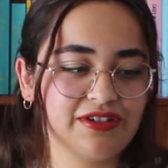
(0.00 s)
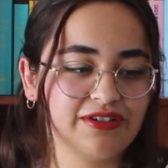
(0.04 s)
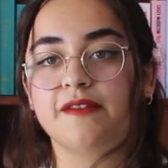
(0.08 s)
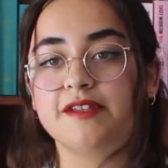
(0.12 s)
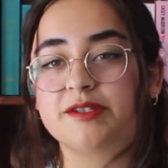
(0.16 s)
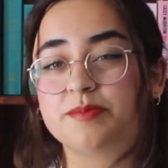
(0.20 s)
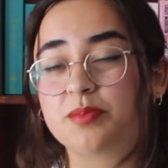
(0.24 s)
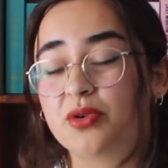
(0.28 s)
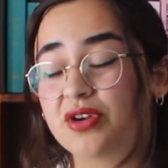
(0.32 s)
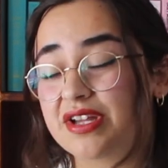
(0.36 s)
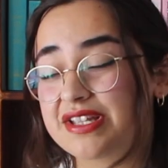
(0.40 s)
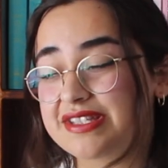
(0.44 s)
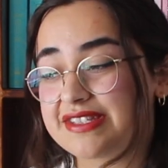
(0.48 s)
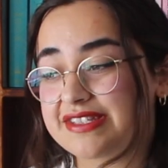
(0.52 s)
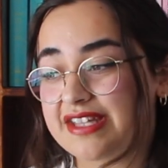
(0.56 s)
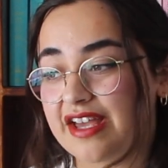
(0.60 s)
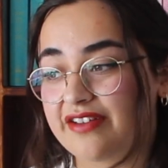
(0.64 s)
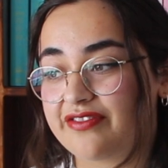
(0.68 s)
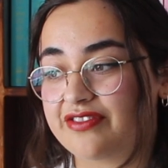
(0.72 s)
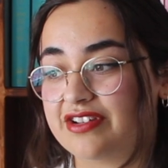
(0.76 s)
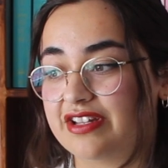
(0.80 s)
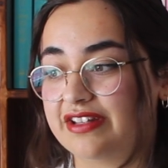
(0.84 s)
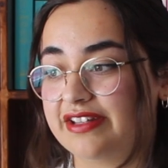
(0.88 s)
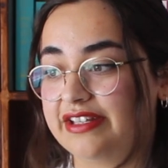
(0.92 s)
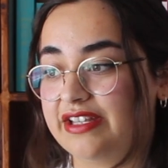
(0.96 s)
This book has
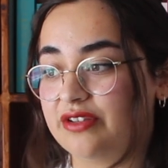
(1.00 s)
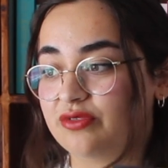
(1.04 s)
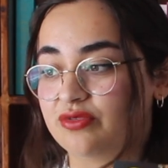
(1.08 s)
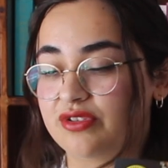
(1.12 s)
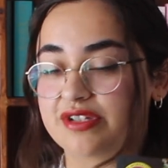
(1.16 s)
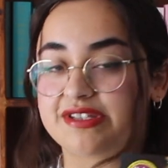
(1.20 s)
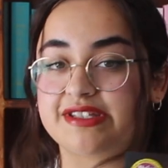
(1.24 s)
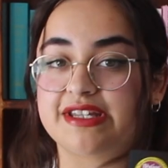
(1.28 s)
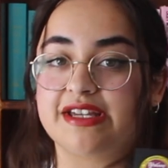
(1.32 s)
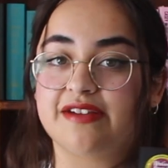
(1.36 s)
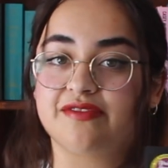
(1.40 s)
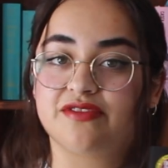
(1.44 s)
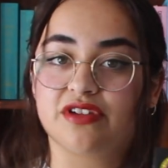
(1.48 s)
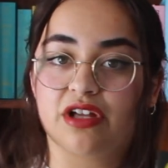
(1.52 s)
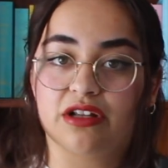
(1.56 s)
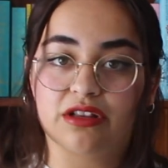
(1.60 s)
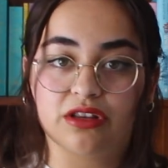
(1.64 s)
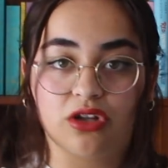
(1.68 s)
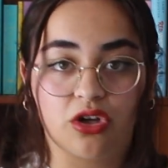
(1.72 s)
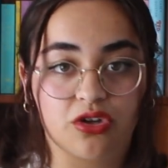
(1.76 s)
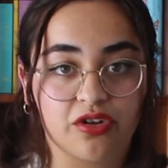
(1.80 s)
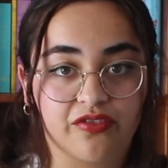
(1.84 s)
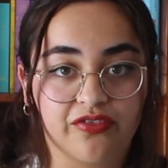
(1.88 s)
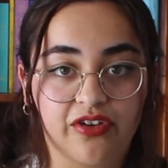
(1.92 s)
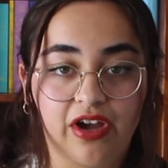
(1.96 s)
definitely received a
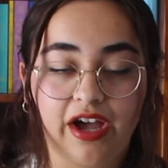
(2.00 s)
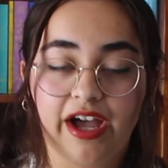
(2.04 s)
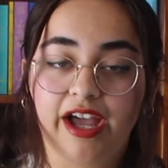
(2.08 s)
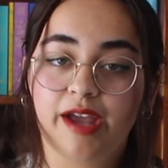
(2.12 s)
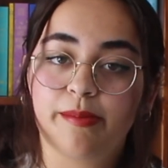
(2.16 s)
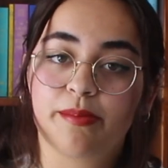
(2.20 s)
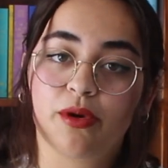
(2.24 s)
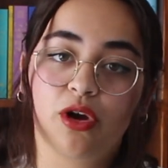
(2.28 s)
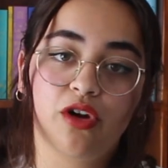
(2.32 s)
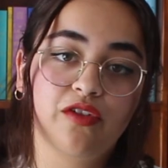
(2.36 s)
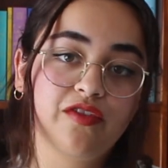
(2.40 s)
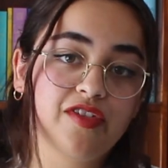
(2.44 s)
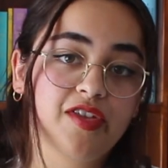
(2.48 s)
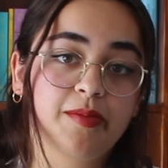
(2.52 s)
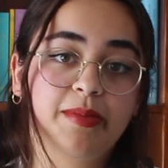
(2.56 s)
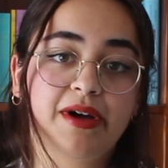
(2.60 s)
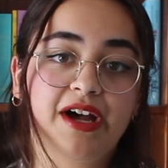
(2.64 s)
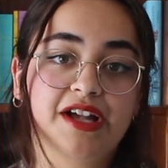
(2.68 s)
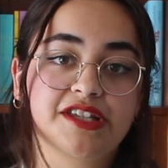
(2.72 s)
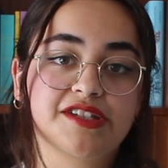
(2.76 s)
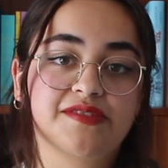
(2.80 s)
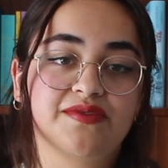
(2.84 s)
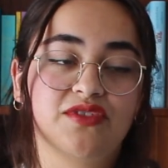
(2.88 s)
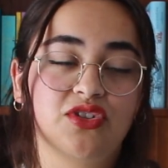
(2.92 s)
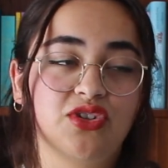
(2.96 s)
lot of hype over the
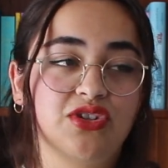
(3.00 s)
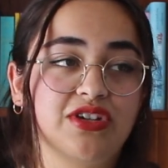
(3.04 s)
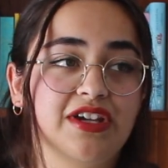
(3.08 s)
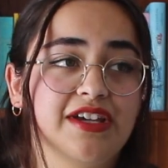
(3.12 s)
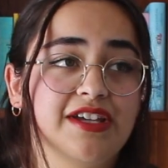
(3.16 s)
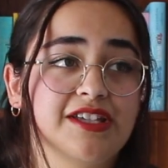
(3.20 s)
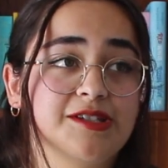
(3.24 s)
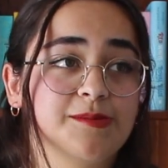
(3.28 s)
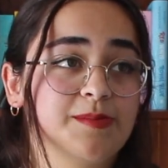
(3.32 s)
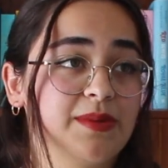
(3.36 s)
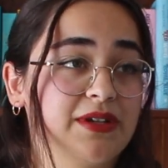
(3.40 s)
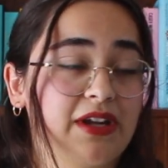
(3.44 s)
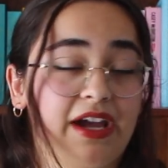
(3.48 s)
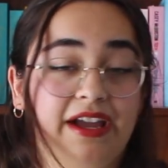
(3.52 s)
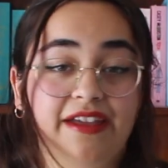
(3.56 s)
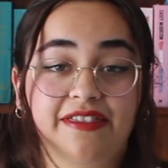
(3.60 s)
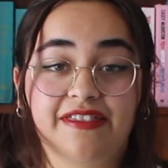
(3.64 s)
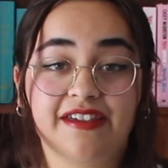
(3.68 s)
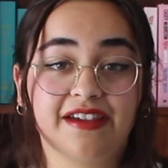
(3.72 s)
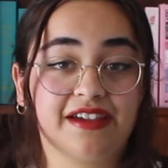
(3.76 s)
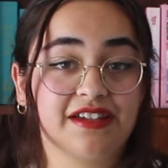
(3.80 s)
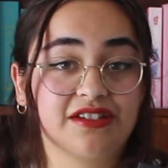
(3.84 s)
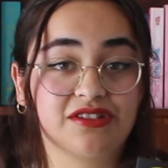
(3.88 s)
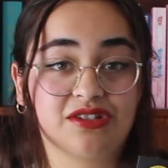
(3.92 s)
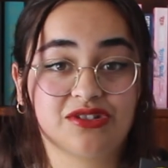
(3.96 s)
past few years, but I
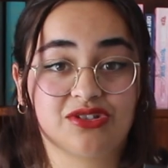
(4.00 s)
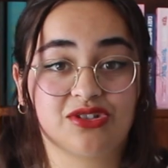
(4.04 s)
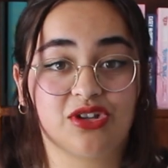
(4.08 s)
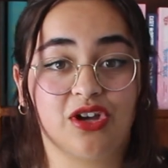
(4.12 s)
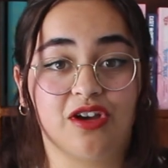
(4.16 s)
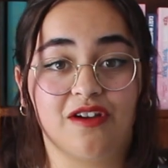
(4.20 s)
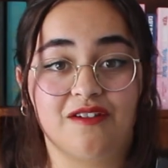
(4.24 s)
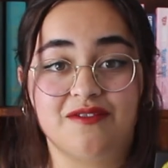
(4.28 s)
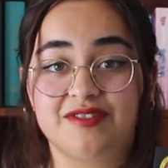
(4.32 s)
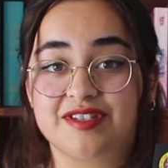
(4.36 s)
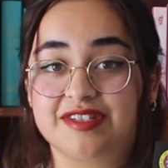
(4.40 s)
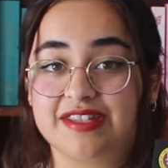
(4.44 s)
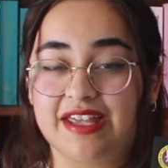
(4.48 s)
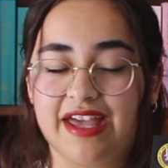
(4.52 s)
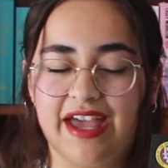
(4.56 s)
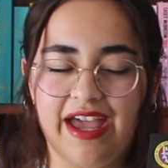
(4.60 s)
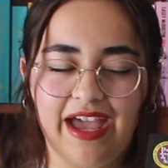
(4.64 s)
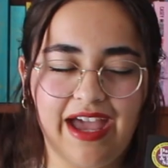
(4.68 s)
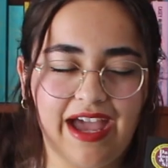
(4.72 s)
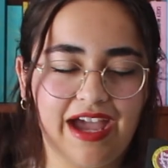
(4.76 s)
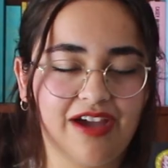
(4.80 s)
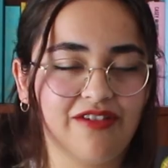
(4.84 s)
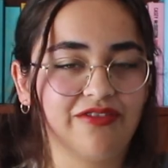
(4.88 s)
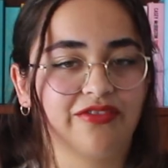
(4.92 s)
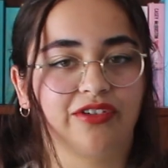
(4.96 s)
think it deserves
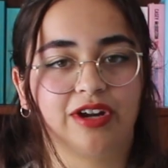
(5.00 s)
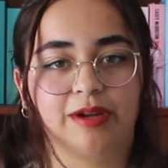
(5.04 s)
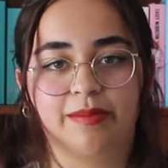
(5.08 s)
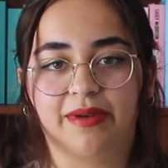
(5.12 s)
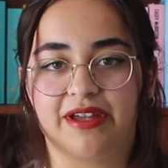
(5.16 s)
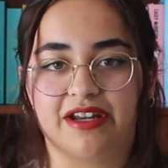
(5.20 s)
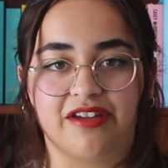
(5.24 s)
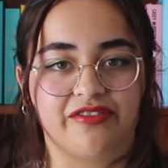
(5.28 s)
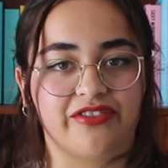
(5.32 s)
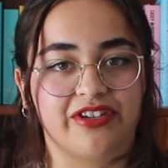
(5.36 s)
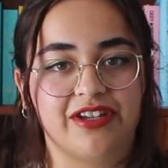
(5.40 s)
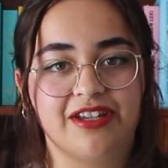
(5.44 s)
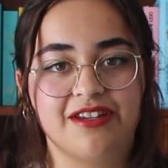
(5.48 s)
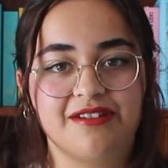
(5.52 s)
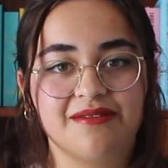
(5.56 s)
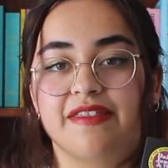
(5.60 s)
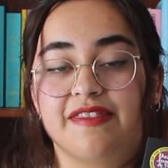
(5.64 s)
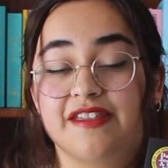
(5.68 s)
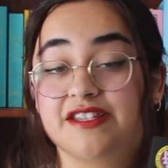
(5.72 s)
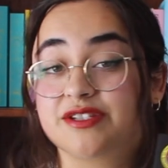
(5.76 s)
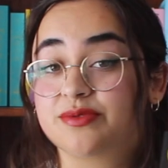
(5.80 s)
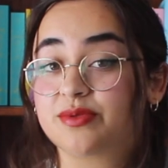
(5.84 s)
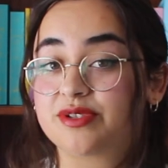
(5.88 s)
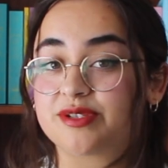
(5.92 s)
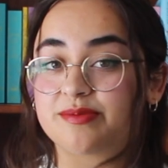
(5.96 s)
every bit of it.
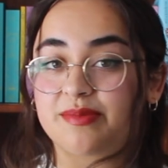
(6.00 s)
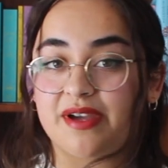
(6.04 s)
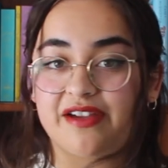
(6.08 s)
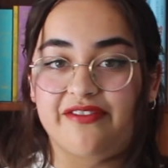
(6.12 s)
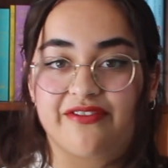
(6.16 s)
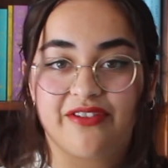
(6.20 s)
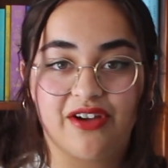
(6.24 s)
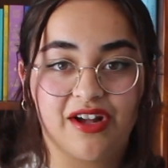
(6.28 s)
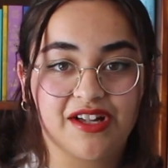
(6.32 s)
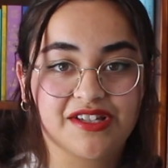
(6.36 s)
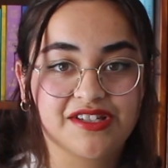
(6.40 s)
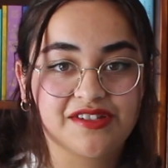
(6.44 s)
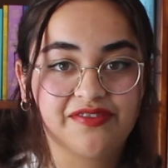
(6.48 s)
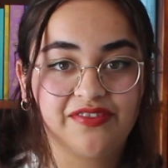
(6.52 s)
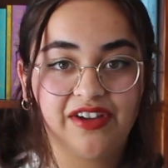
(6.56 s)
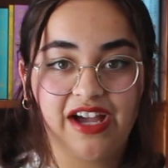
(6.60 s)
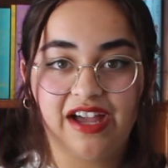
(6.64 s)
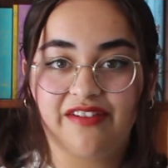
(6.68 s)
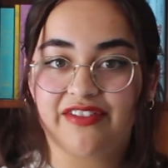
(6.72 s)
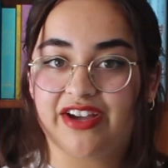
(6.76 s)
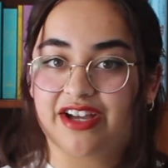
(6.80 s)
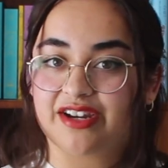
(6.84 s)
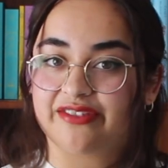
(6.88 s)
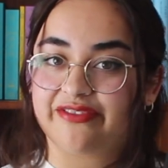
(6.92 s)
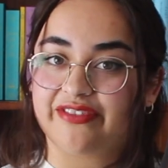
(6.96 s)
This was my first
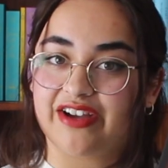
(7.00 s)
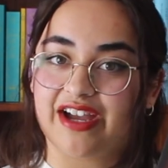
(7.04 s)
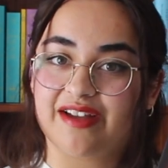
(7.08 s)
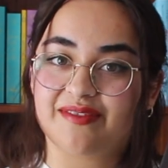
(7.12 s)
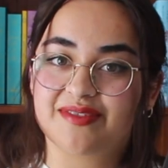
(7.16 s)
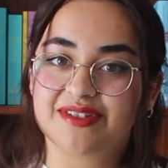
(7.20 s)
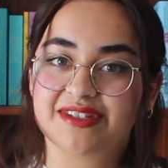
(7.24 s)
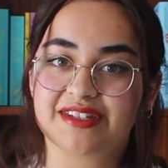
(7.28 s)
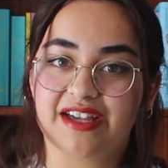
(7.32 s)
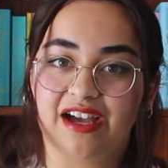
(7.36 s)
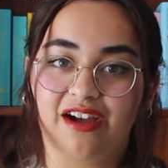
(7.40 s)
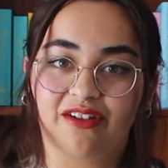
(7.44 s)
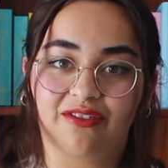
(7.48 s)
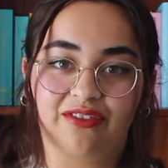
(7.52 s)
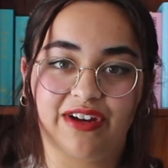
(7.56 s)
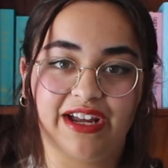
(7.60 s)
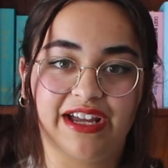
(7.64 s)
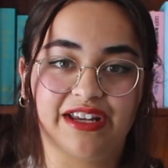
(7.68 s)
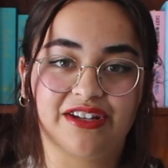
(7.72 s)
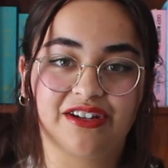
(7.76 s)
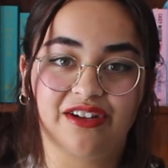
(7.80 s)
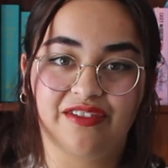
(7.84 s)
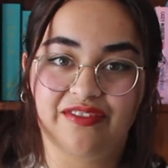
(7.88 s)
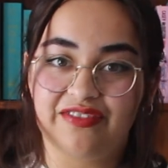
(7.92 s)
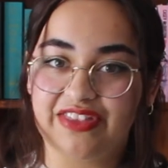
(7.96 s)
5 out of 5 star
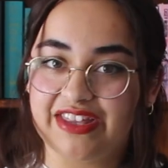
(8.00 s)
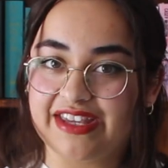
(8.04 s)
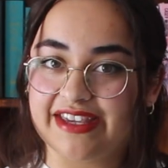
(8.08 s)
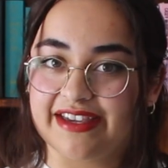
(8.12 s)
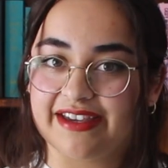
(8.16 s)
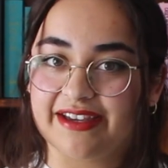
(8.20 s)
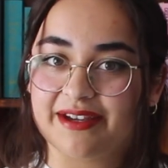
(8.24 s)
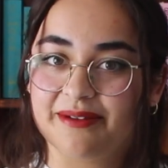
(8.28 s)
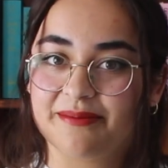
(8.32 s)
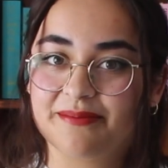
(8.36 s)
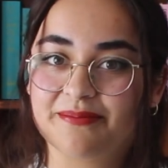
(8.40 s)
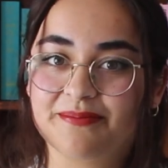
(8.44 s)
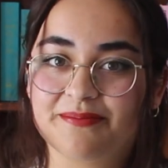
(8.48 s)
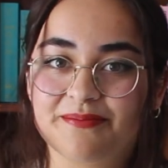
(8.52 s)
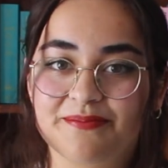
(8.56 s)
read of the year.